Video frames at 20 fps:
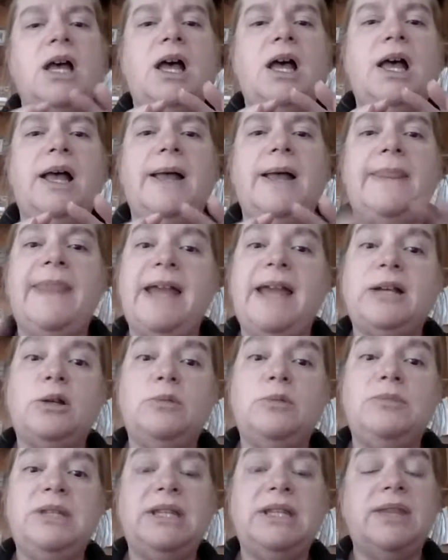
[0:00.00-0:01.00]
that
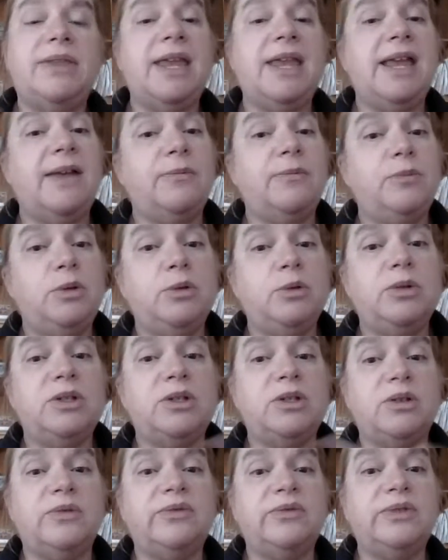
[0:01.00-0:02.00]
could mean that they have
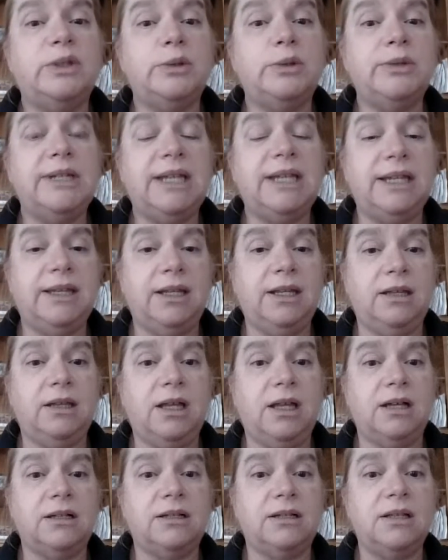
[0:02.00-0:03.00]
mucus or fluid in their
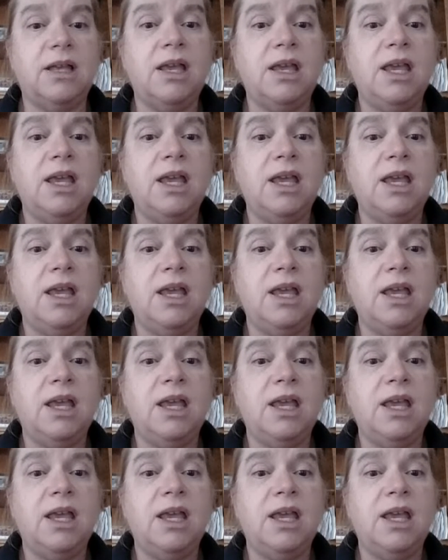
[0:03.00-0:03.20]
lungs.